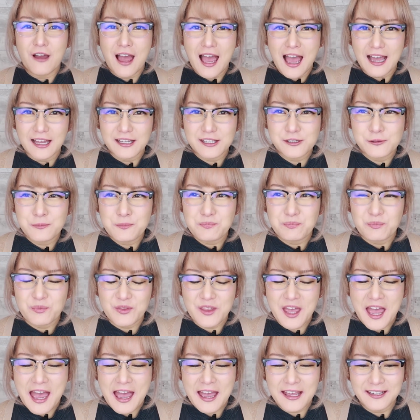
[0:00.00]
fat
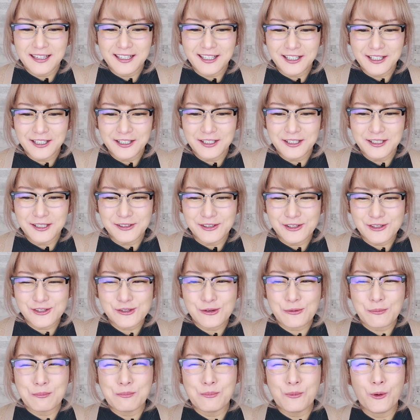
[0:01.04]
that
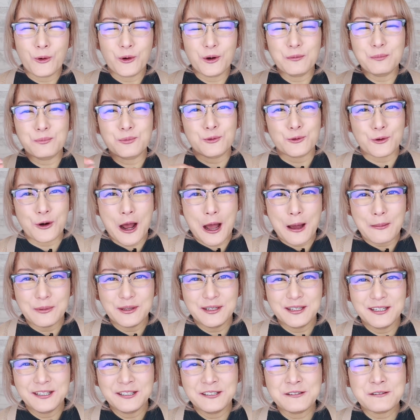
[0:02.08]
is more
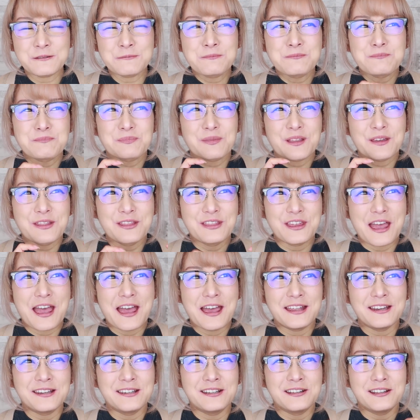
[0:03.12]
prominent
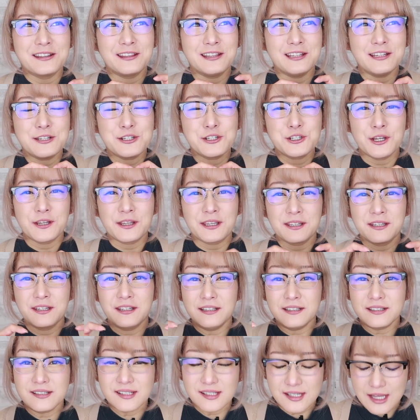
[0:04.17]
than the
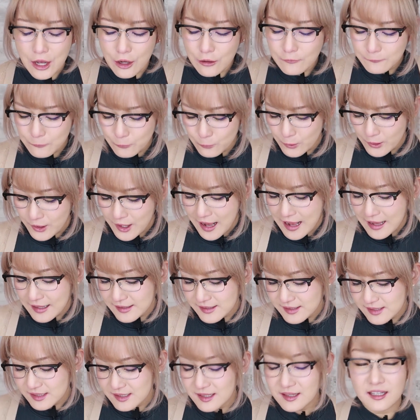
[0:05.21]
chicken itself,
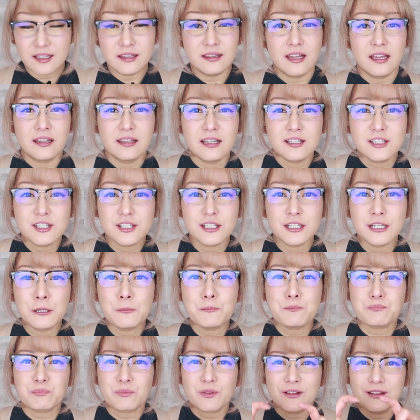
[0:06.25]
whereas the
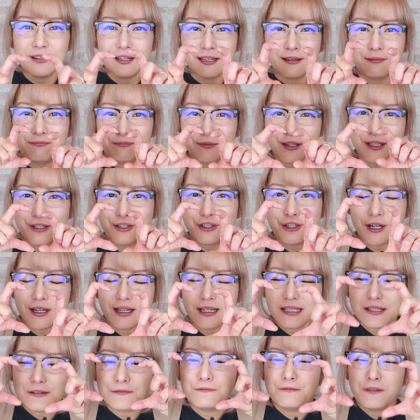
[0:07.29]
nanachiki, like the
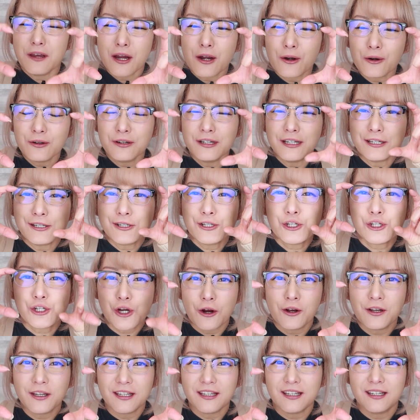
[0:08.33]
chicken's very
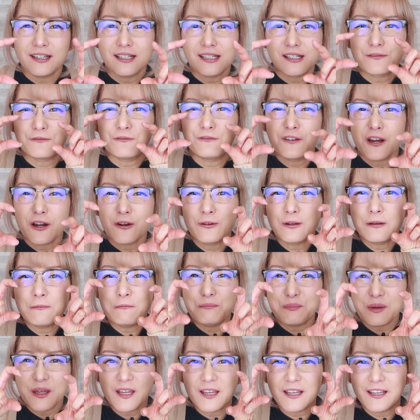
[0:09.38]
chunky and it's very
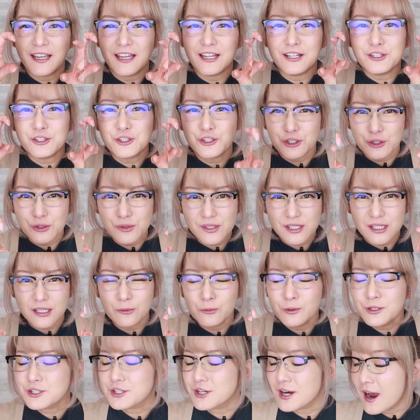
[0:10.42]
big and juicy,
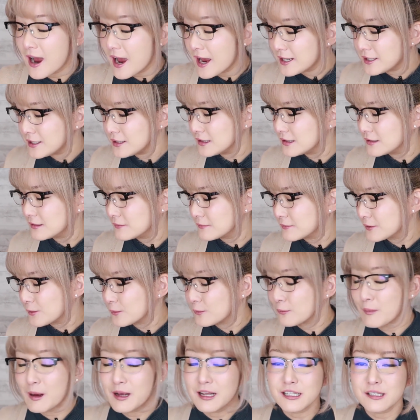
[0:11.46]
which kind
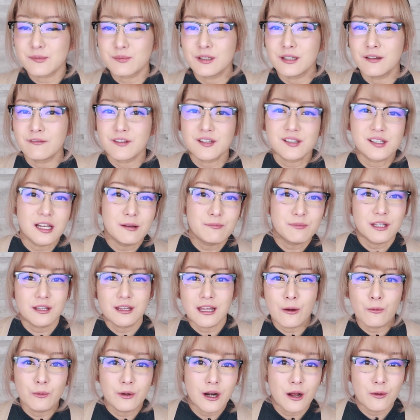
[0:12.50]
of reminds me of the same thing
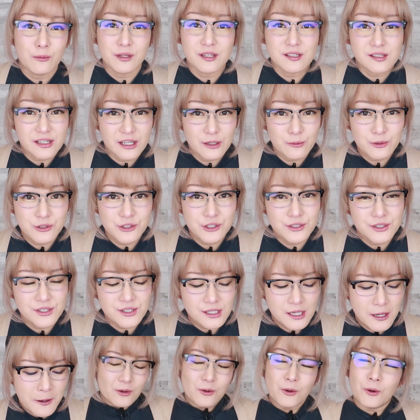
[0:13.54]
that went on with the
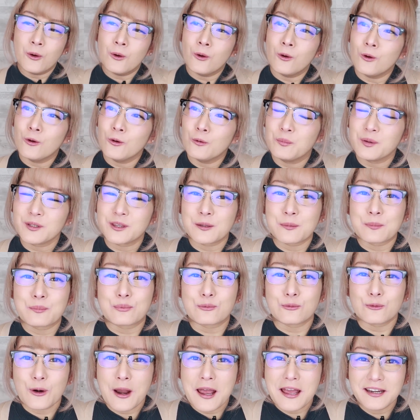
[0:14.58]
sandwiches. Oh, but the
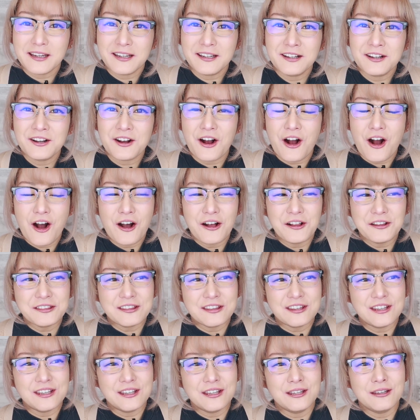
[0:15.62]
breading
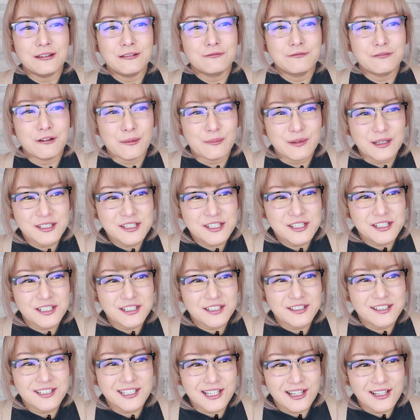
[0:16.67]
on the
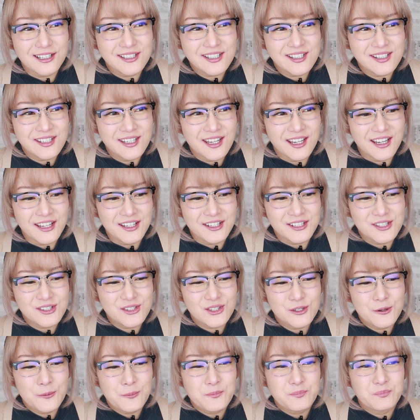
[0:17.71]
famichiki does
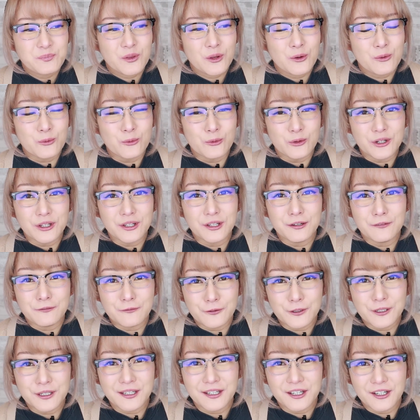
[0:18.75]
taste really
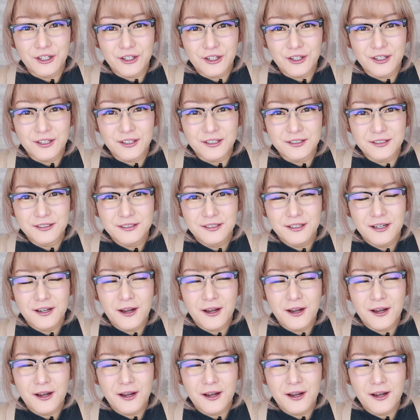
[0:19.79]
freaking good.